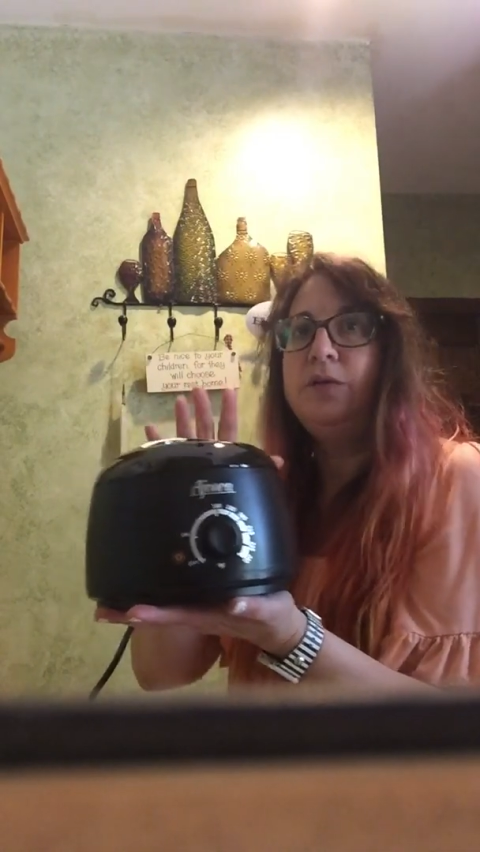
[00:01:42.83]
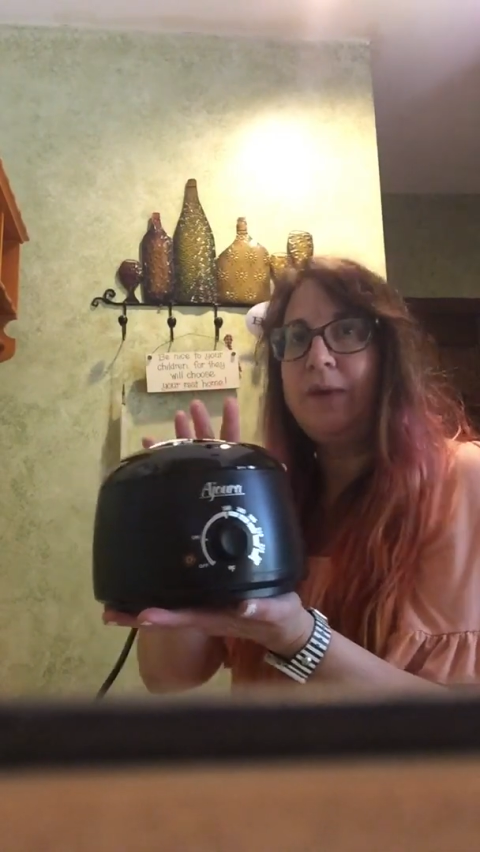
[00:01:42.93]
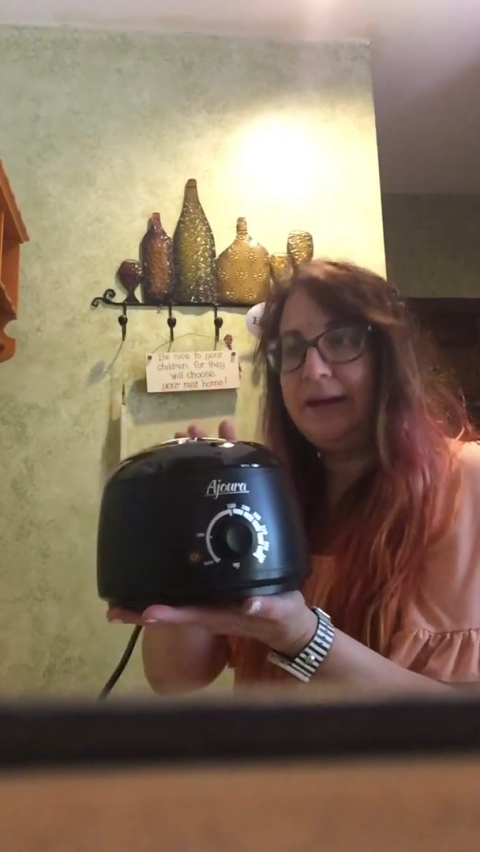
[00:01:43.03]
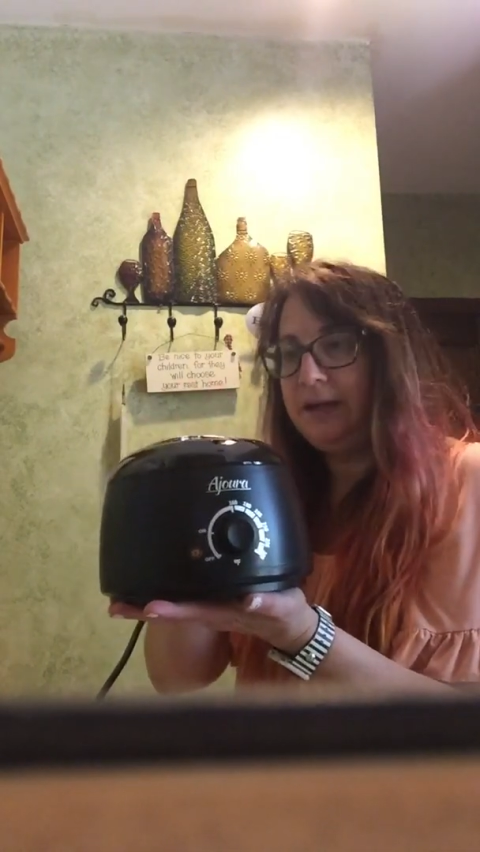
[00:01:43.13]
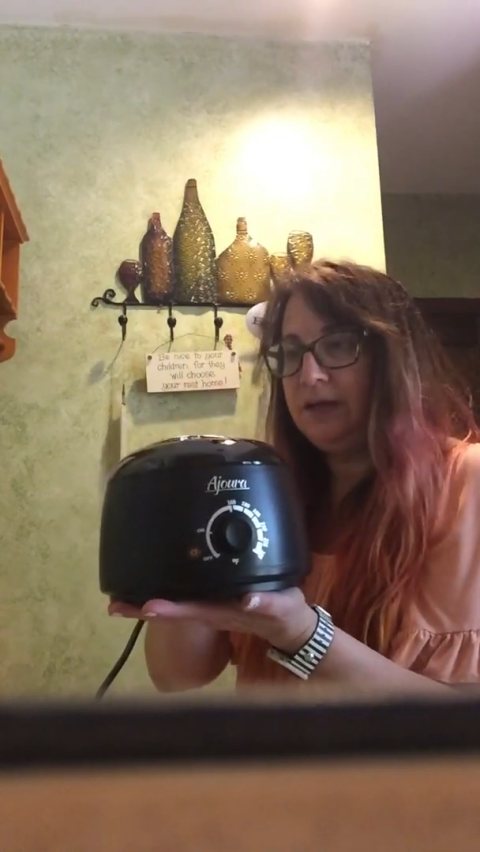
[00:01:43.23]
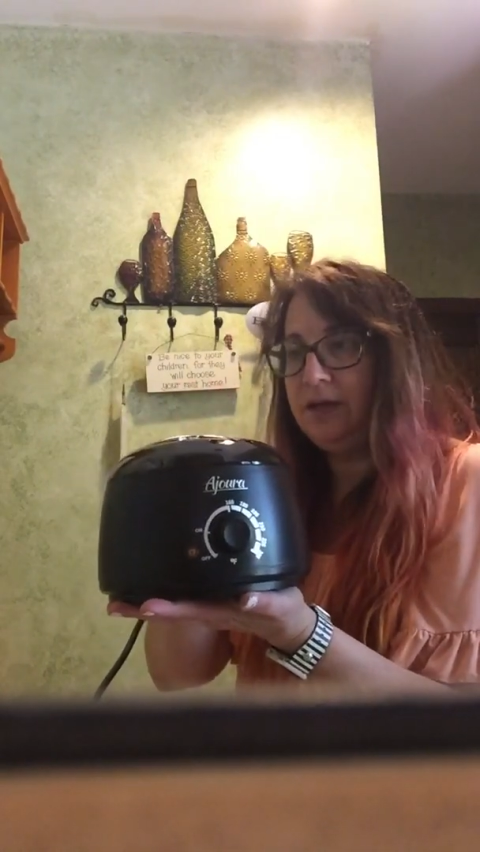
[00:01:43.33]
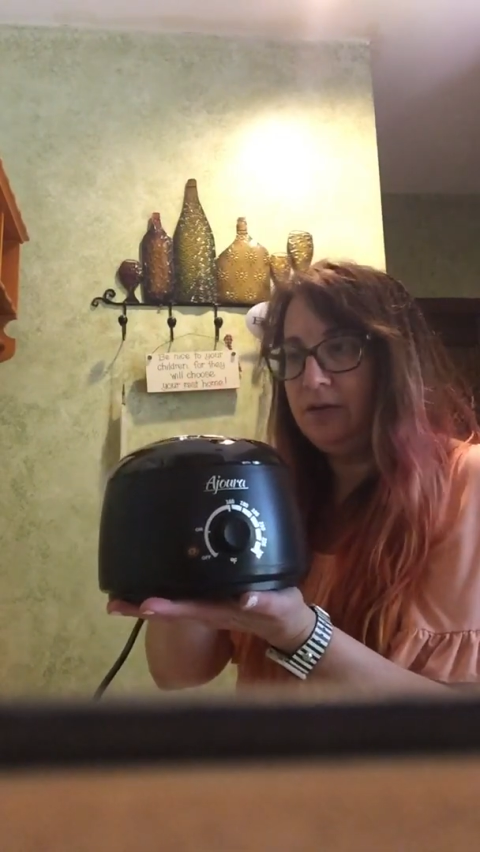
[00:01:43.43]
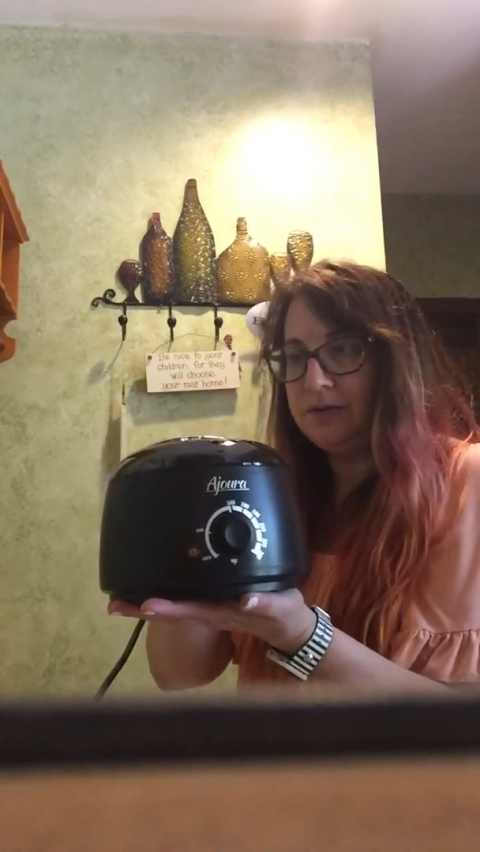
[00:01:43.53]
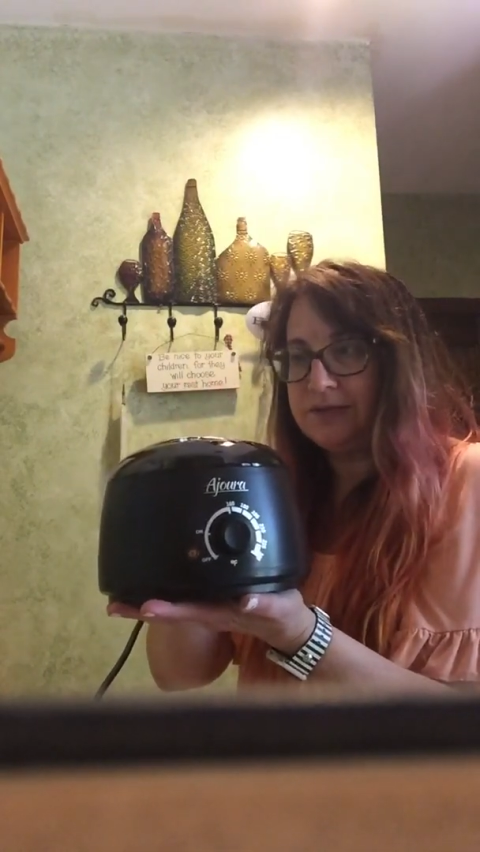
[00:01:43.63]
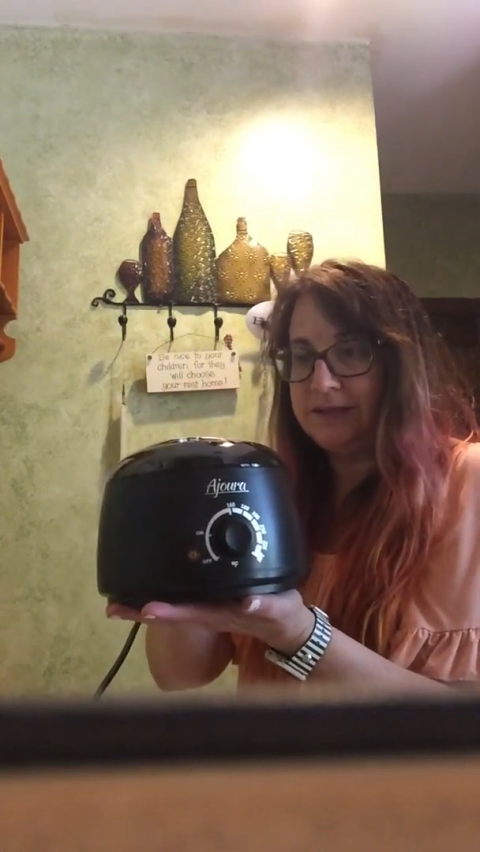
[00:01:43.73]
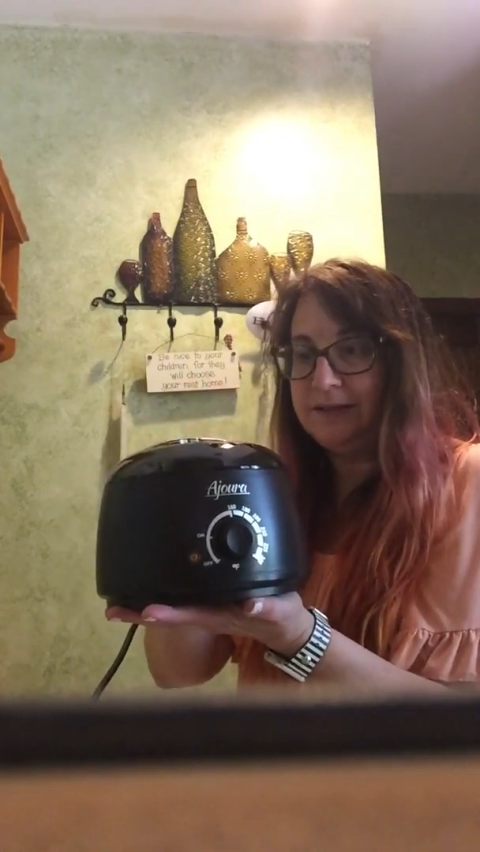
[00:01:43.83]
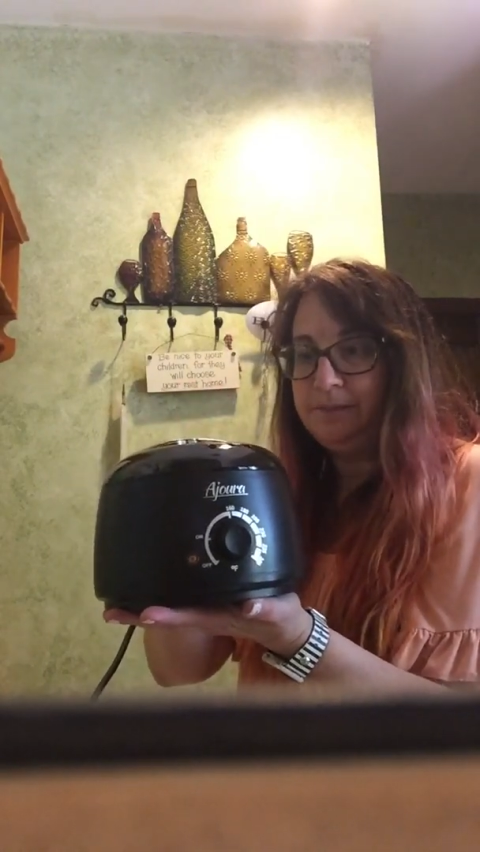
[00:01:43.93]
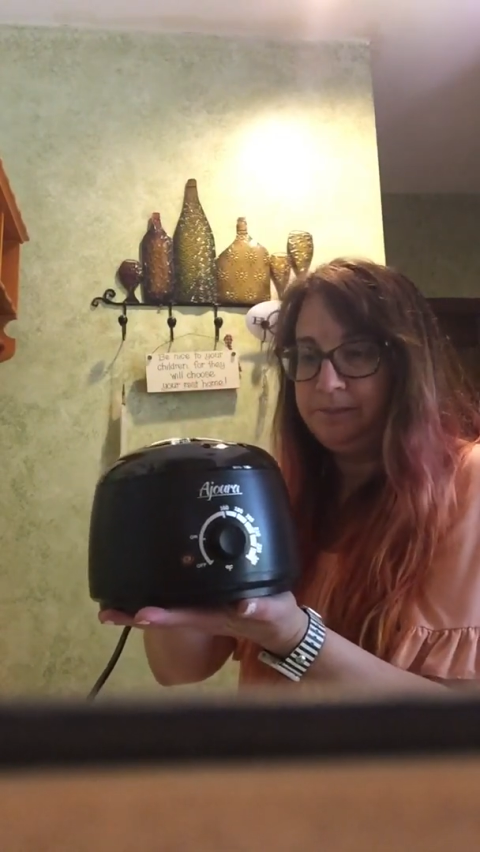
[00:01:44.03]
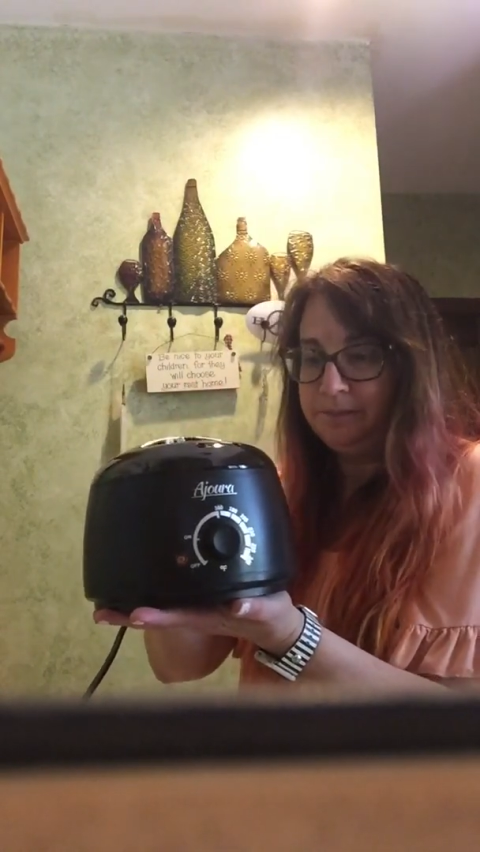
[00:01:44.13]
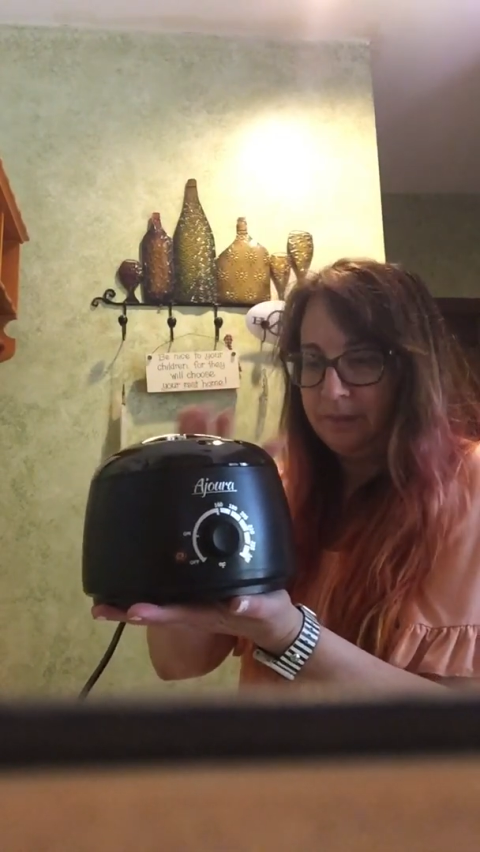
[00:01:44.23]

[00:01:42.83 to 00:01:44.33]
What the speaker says: you're ready to use it.